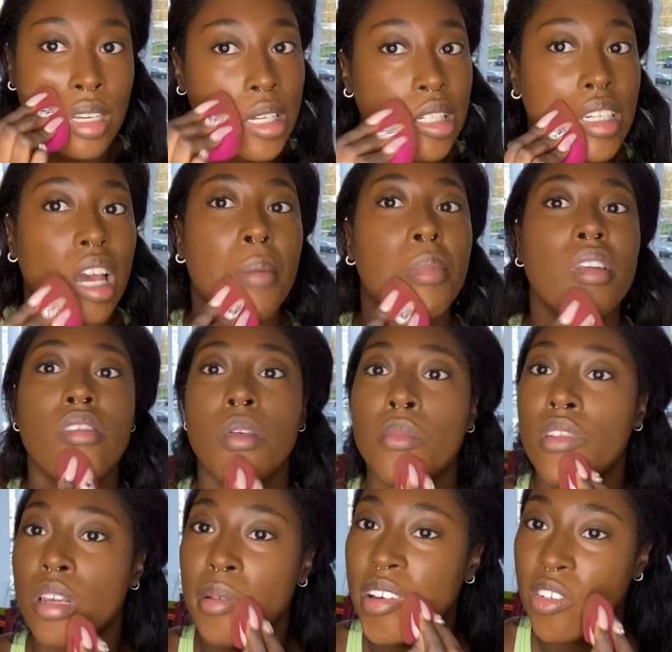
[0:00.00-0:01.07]
tap it in the
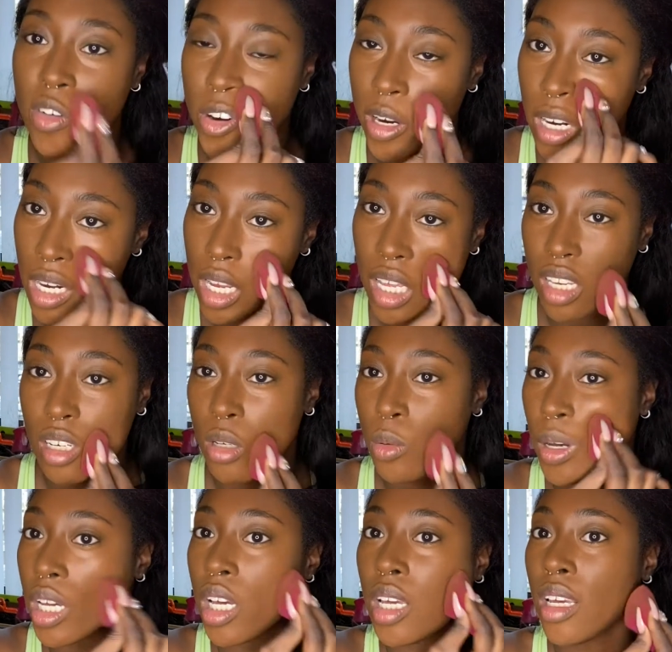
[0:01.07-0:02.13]
middle of my forehead
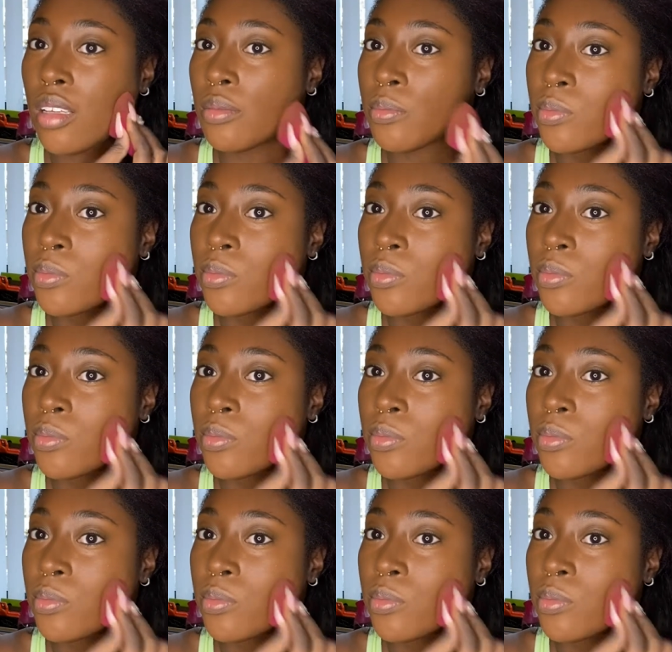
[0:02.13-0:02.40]
anyway.